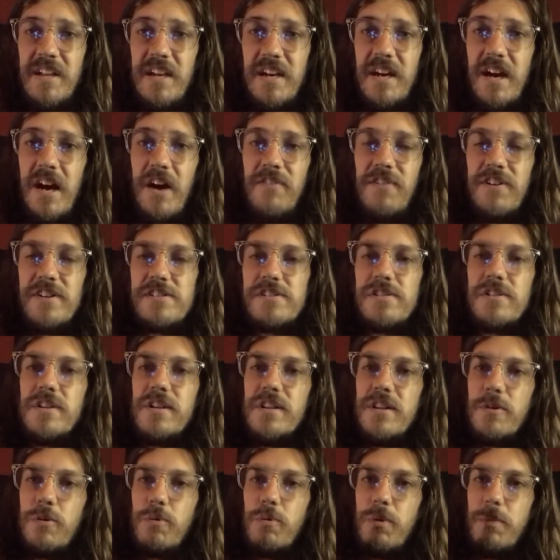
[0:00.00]
Eventually
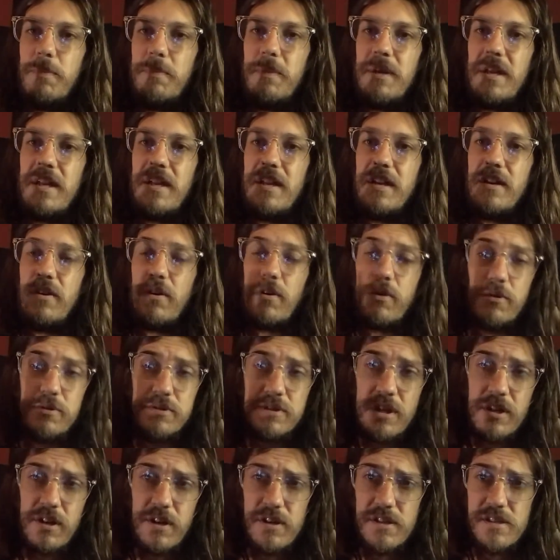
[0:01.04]
there will be alt
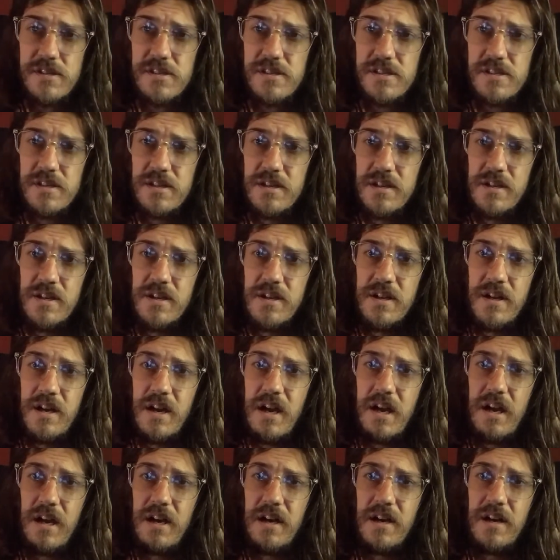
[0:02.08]
arts
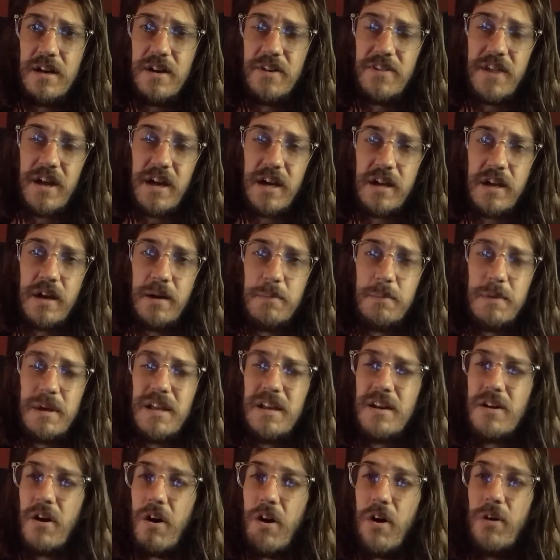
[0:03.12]
that come in
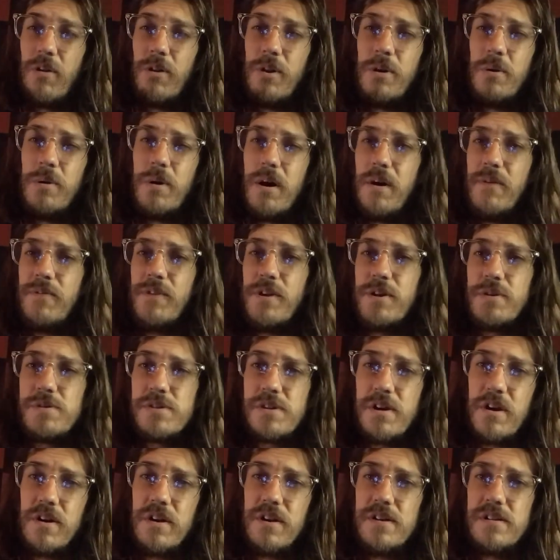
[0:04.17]
holo of those
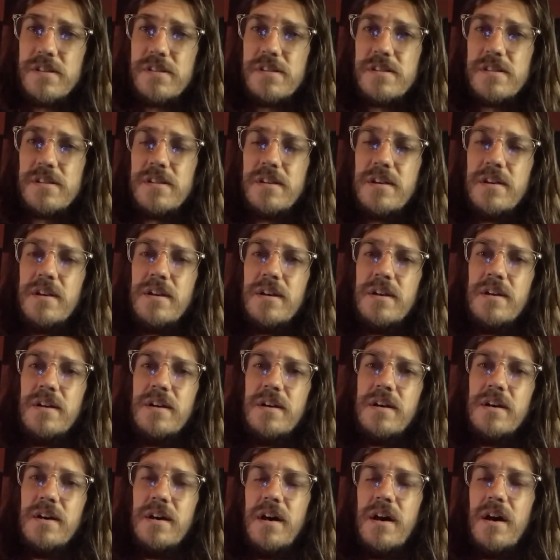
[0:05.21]
cards,
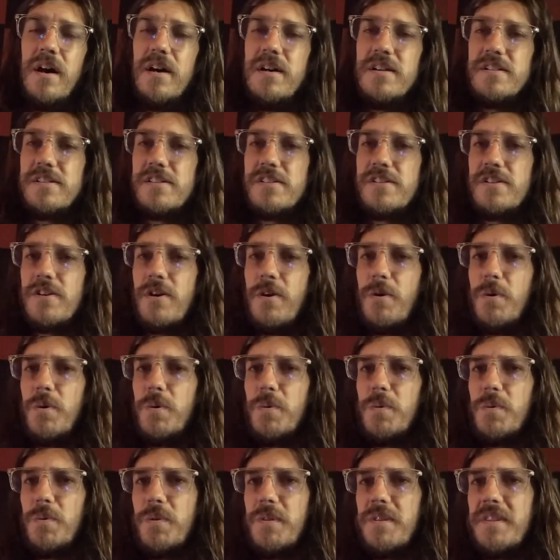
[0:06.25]

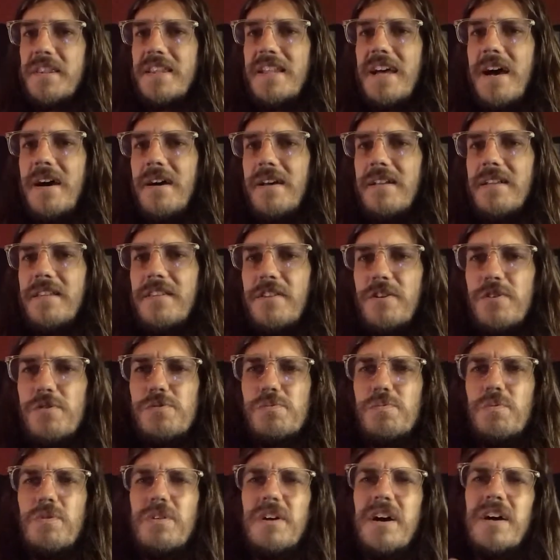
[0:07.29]
so those
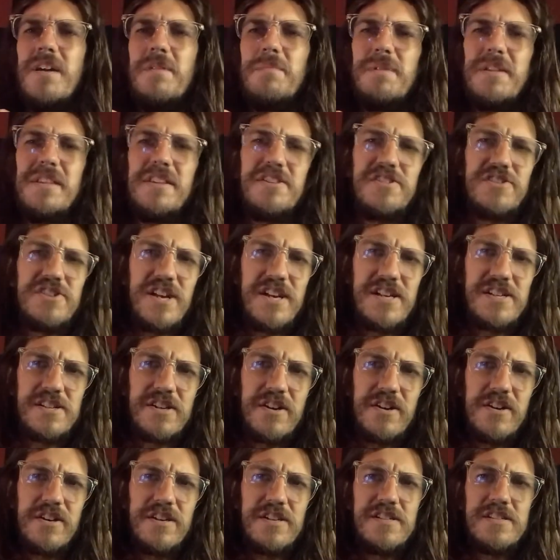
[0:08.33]
will kind of be the chase
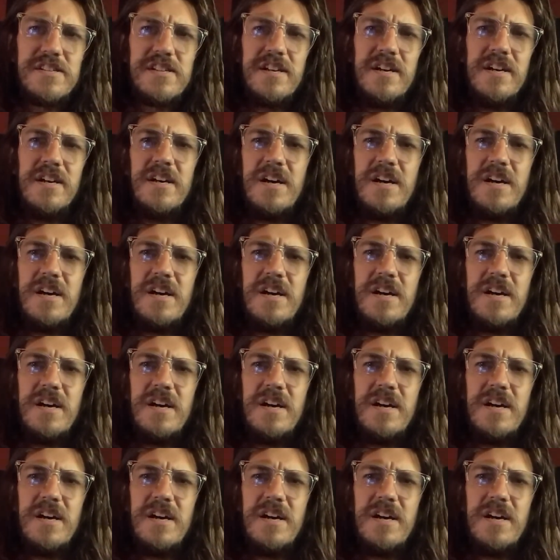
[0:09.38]
cards.